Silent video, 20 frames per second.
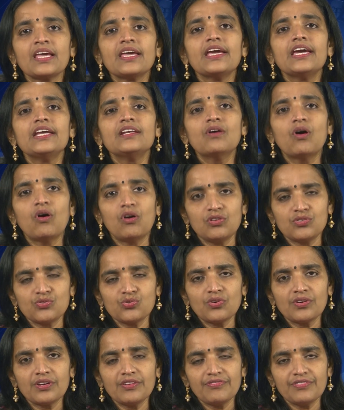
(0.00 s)
It
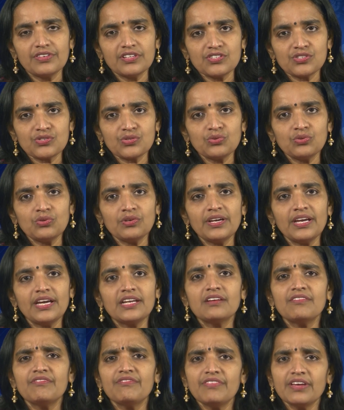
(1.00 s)
also refers to, in
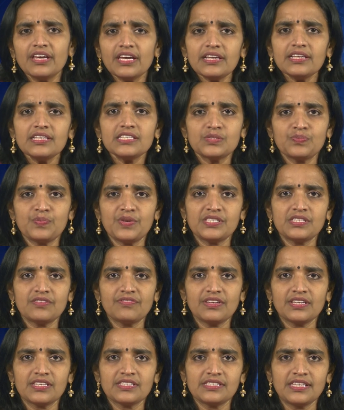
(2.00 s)
a very
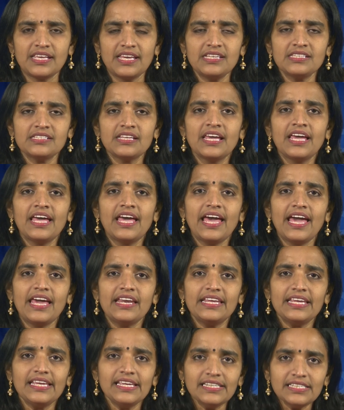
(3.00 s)
specific sense,
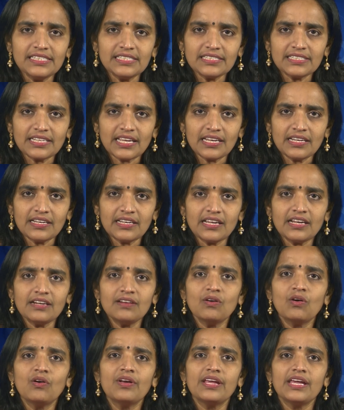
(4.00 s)
an intended
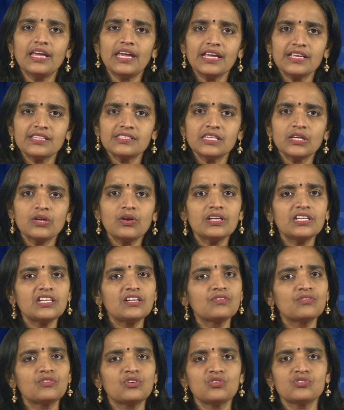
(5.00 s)
or
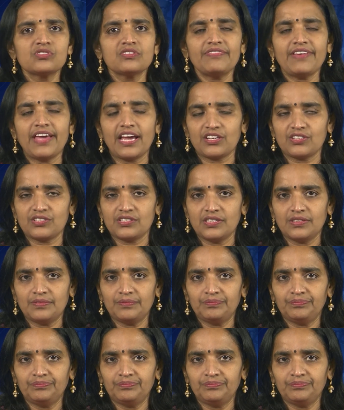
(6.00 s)
executed course of action.